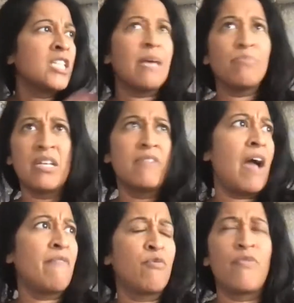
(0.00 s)
Same thing
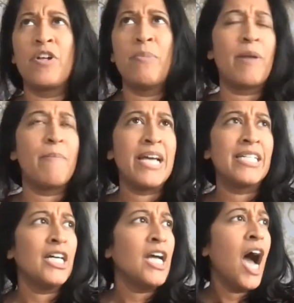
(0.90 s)
I feel yeah. about
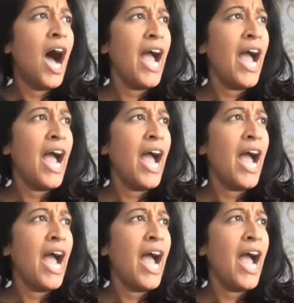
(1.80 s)
Amanda.